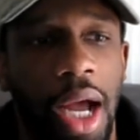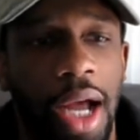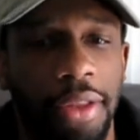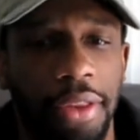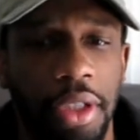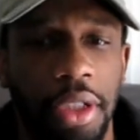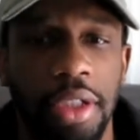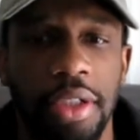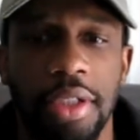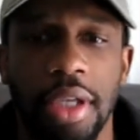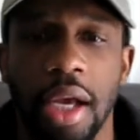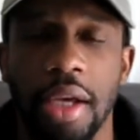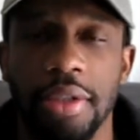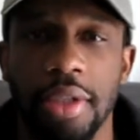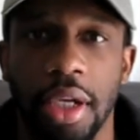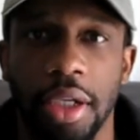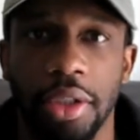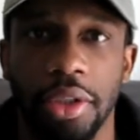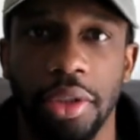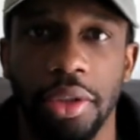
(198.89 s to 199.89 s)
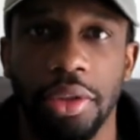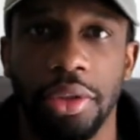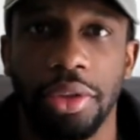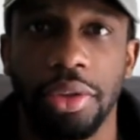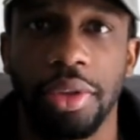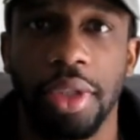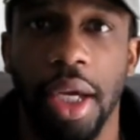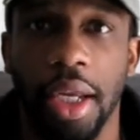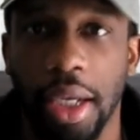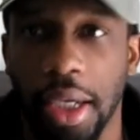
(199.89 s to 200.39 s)
think it sounds like
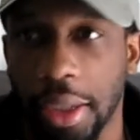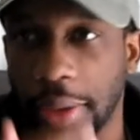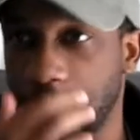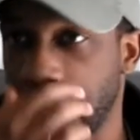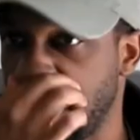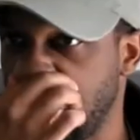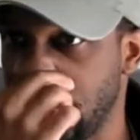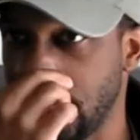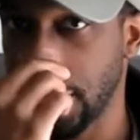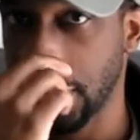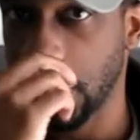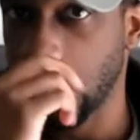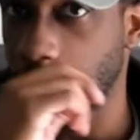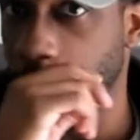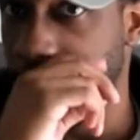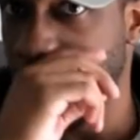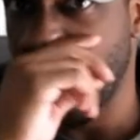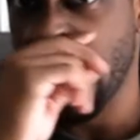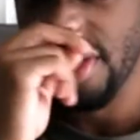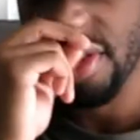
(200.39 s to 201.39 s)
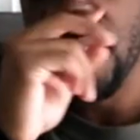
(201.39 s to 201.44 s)
you got like a pretty good workout